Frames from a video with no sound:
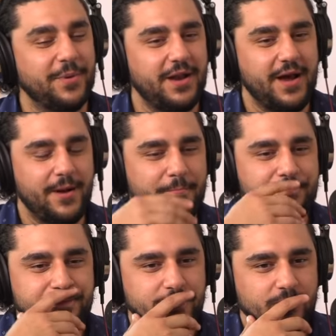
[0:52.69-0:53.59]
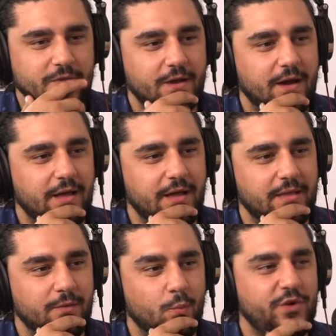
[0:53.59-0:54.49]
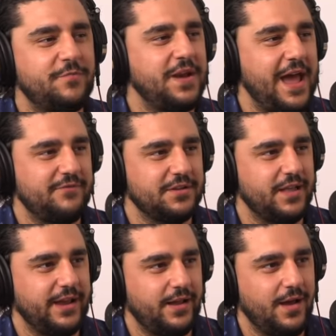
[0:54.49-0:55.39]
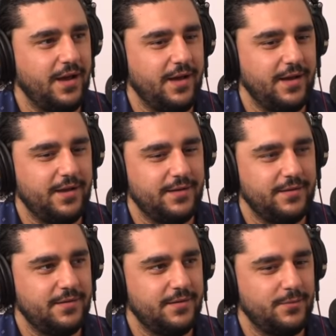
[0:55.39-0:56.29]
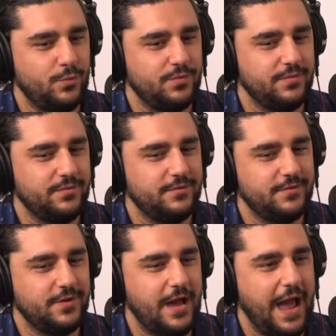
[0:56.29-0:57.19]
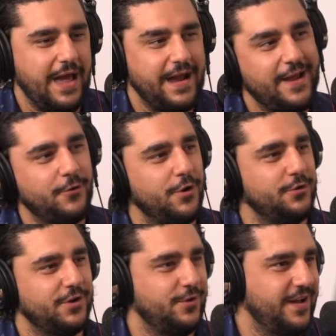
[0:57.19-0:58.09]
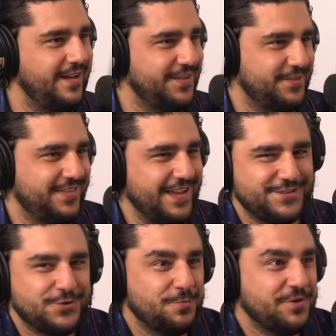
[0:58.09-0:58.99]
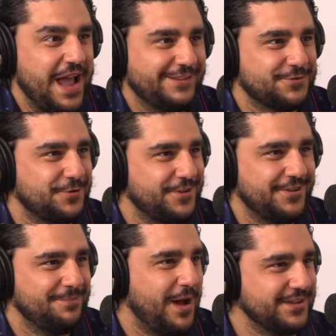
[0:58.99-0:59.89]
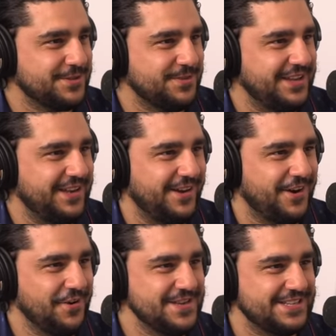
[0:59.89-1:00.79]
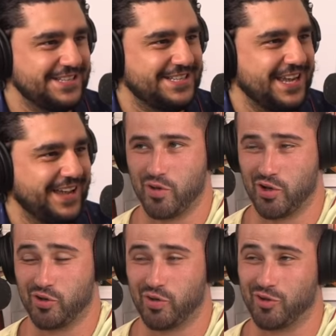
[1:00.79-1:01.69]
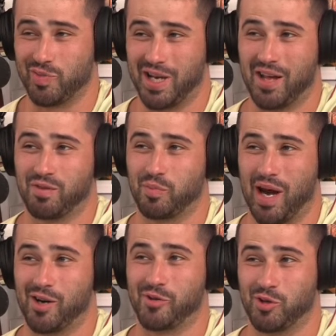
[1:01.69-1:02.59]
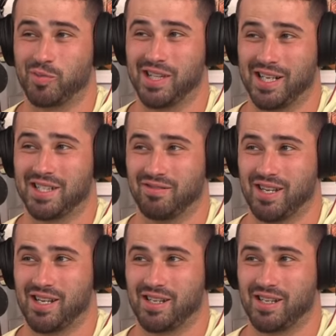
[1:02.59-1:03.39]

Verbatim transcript: but um, we've been having like uh, I I don't know to, supernatural possibly occurrences. You you've been having paranormal okay. activity?